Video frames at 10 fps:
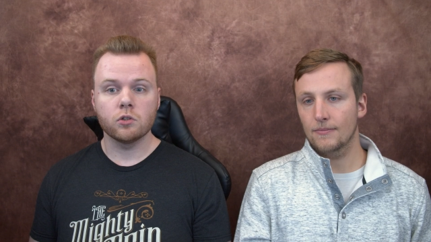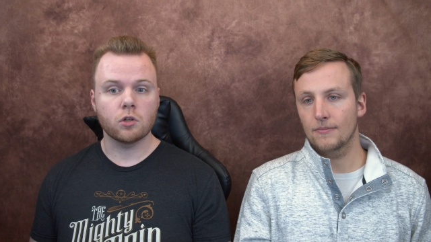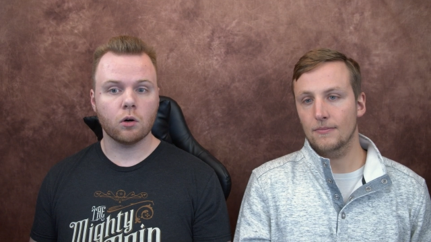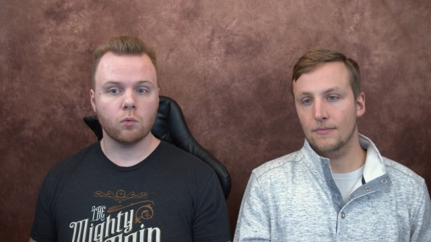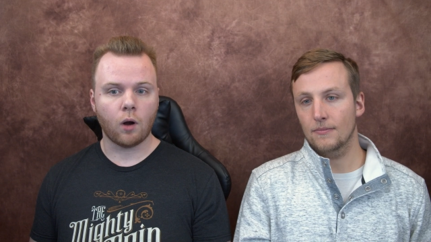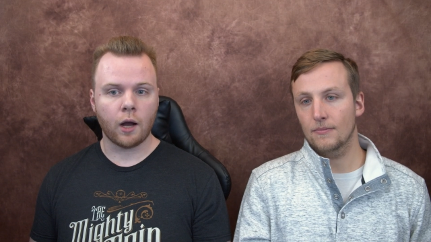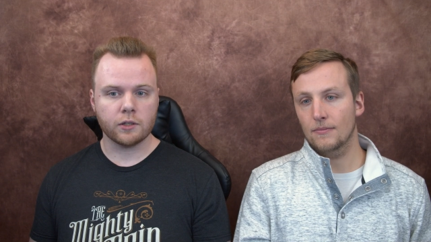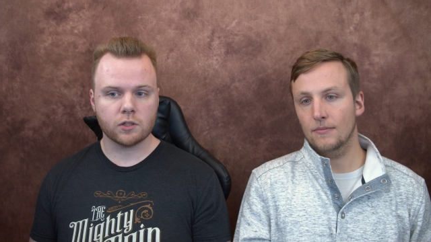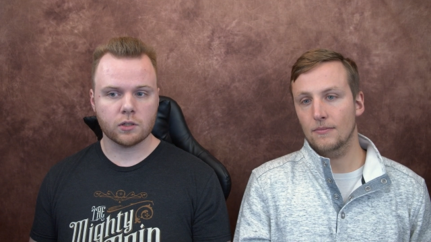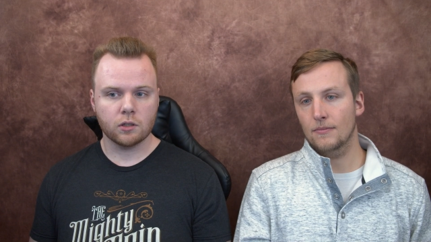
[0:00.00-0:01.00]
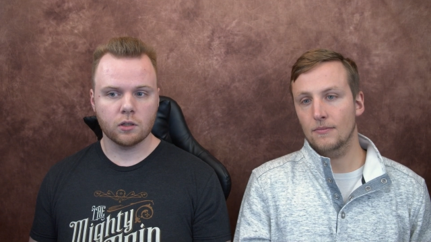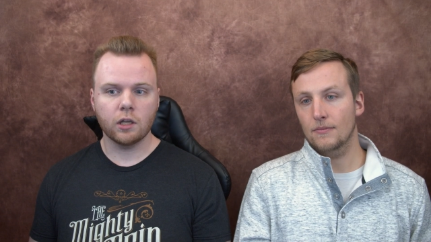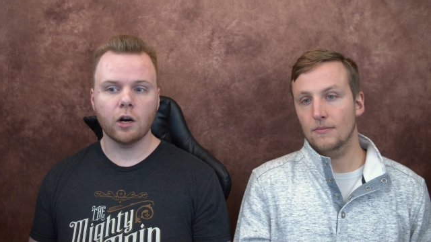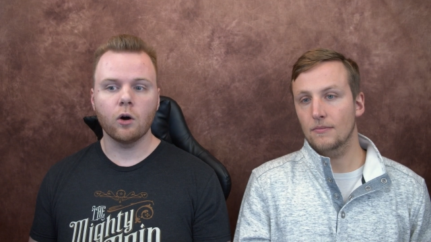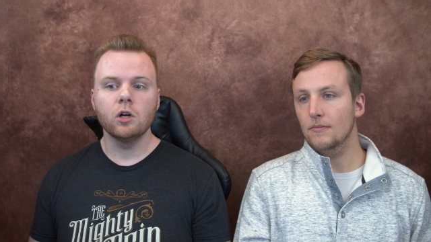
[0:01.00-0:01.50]
Speaker 1: Don't watch.
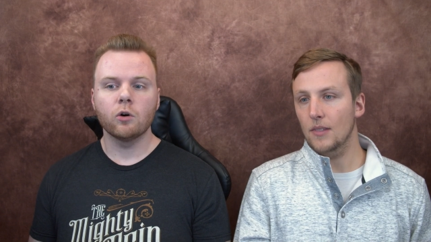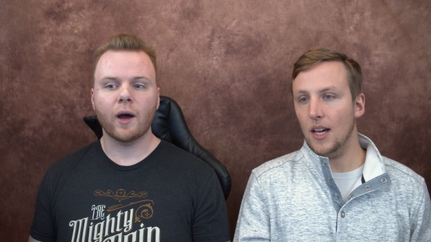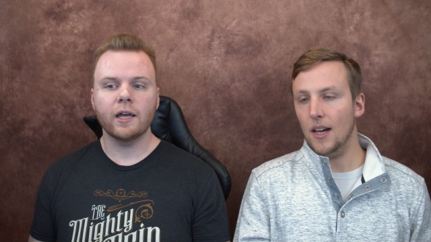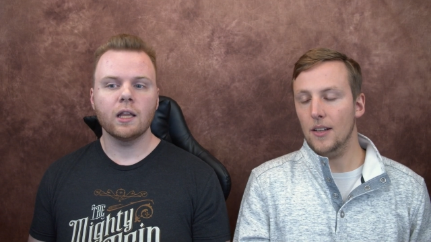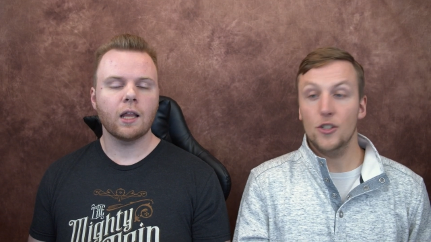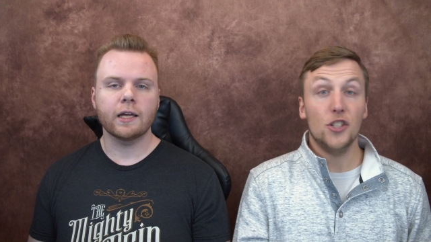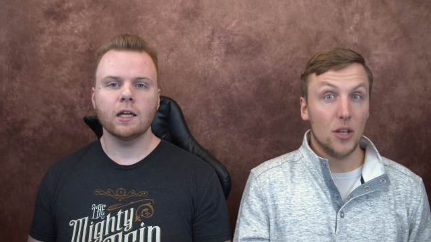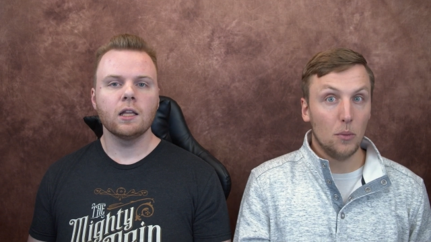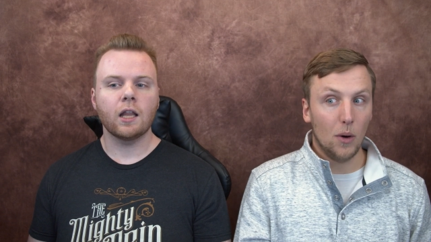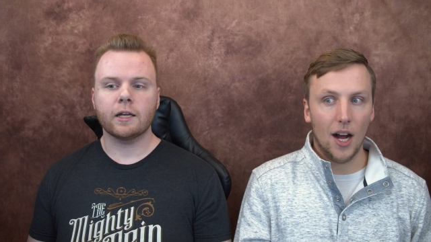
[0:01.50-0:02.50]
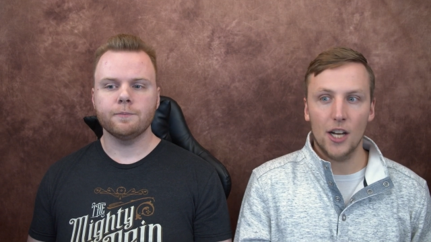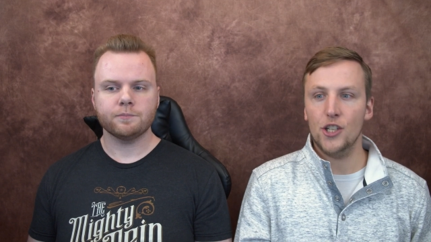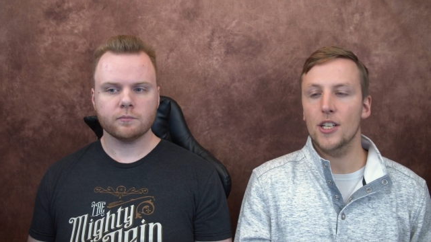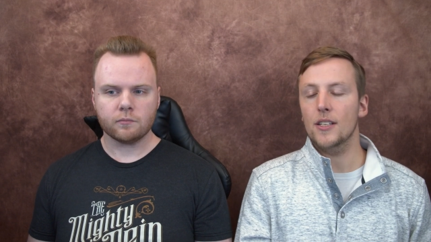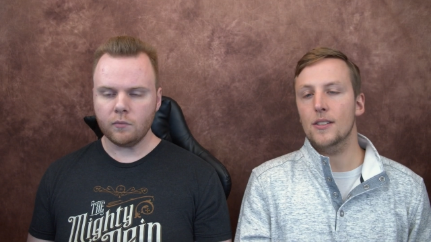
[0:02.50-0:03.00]
You know, yeah, right? Like she
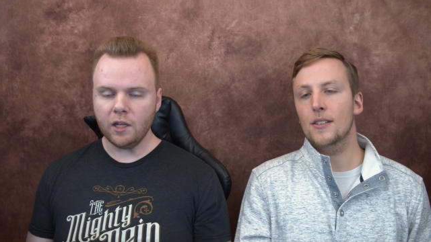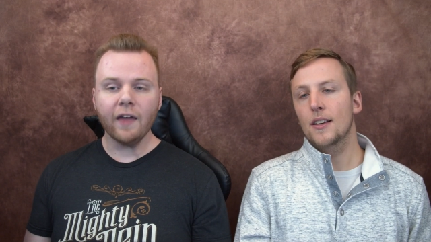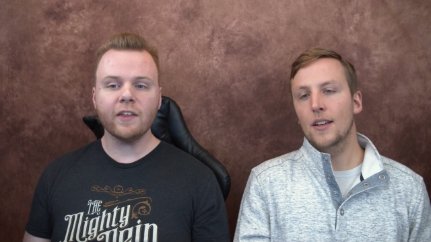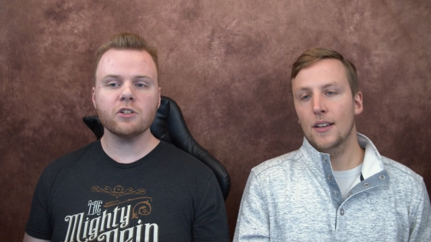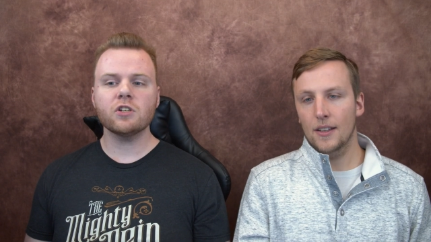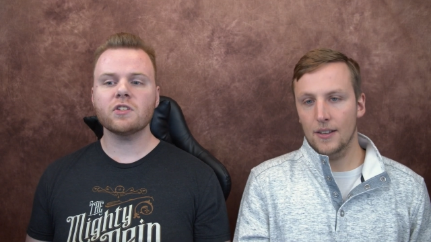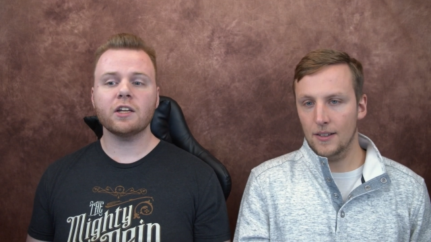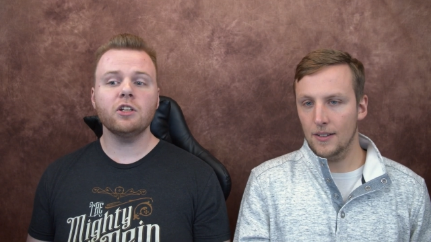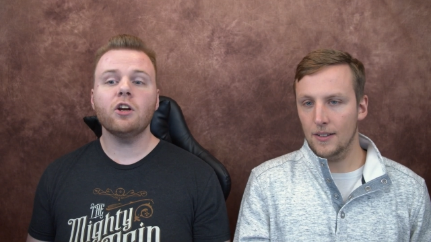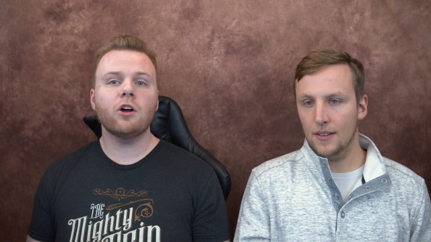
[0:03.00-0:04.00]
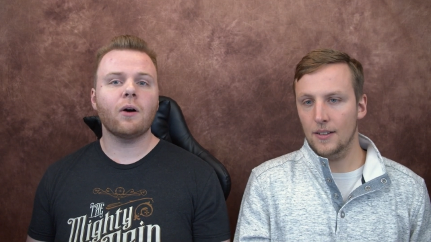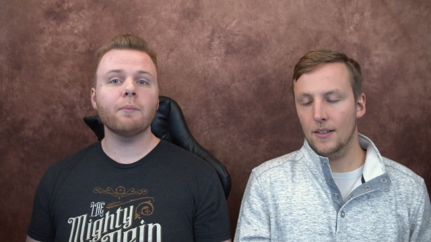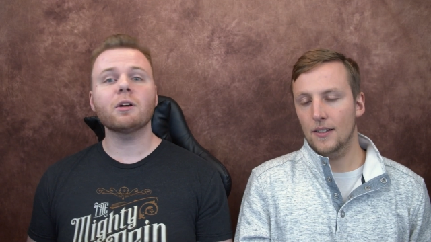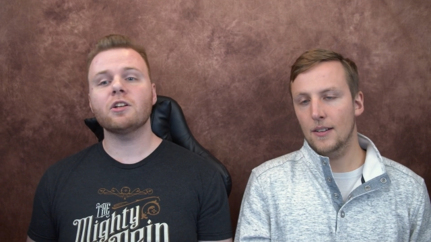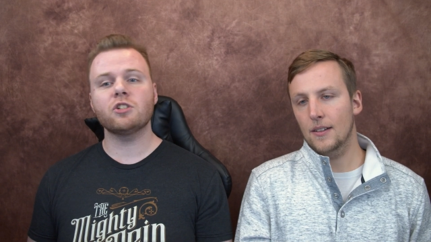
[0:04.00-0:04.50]
watches, like, and then she's like, "No, no, no!
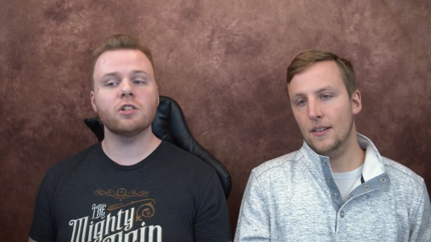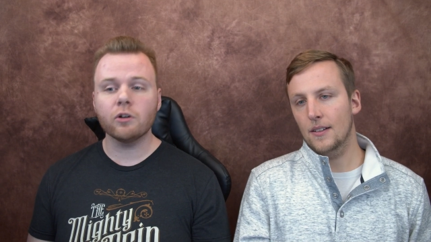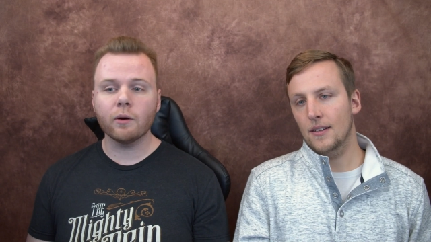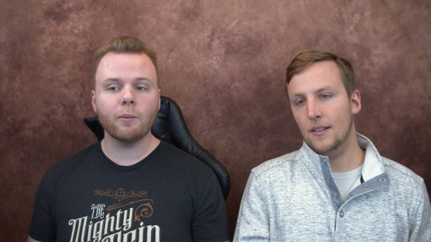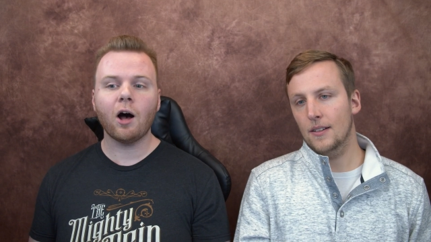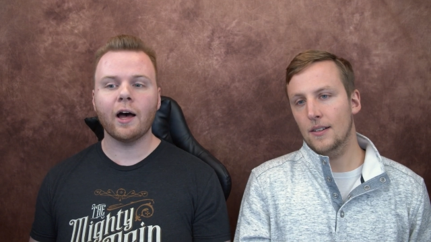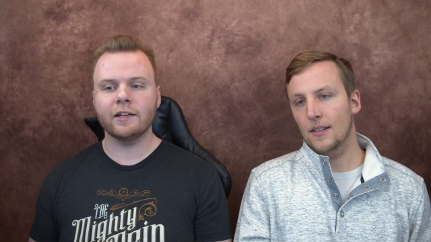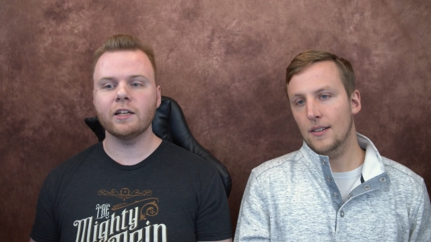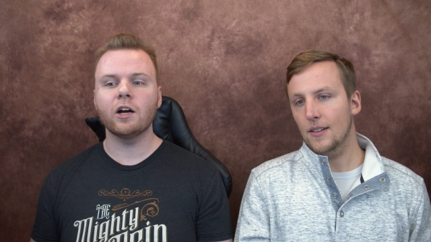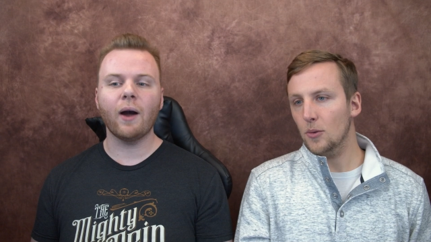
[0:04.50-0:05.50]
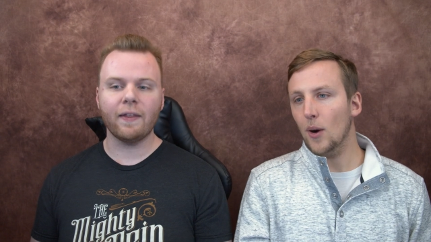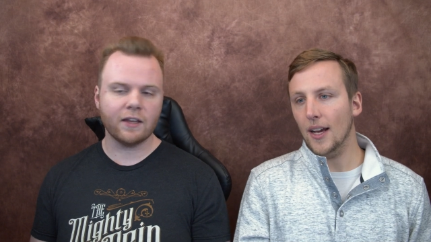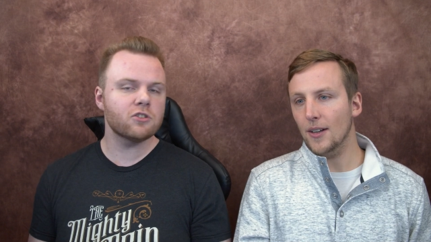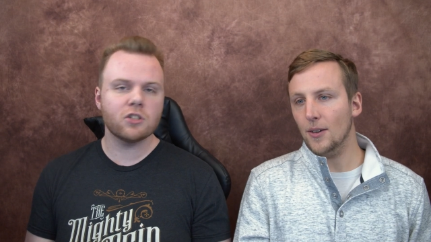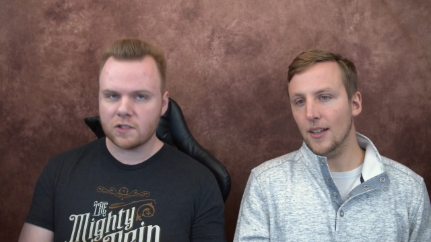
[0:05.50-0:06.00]
I'm going to cheer him on." You know, and right,
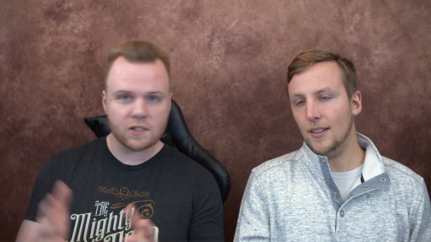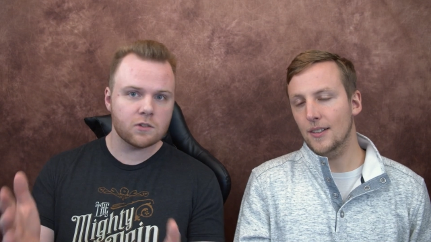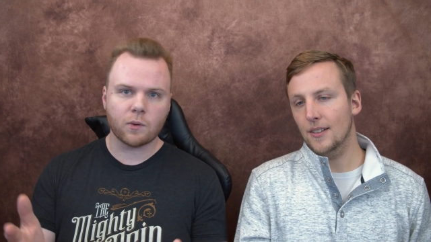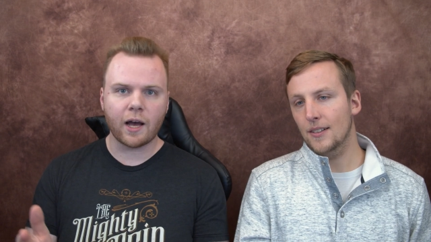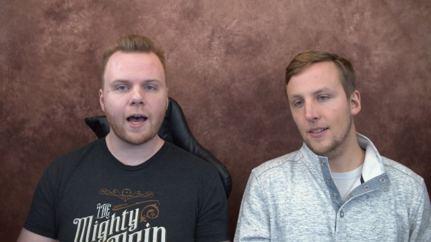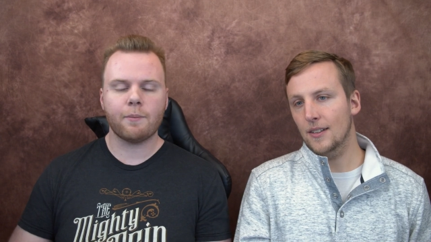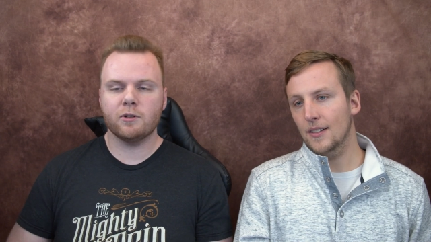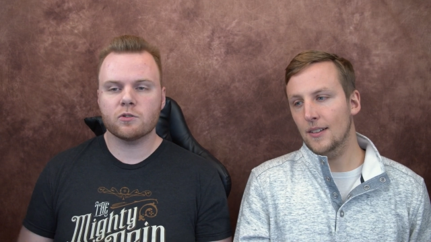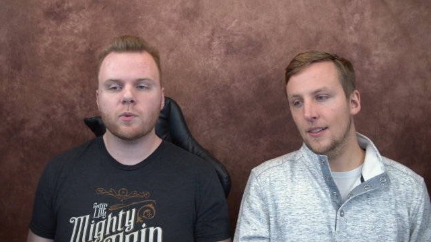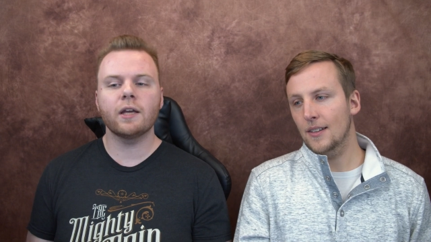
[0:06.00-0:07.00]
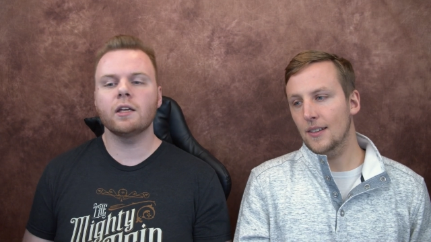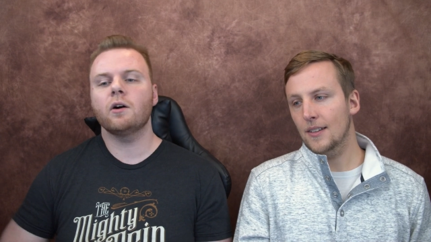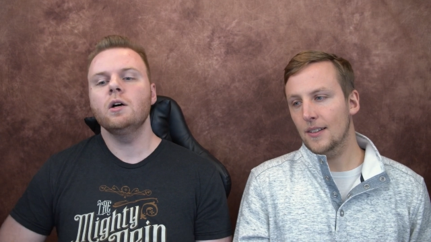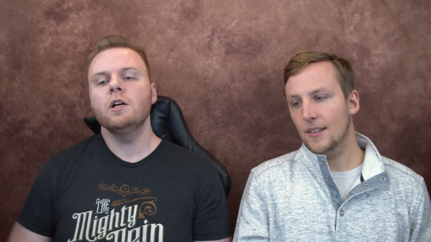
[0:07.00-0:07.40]
then she right. sees what happens, right? You know,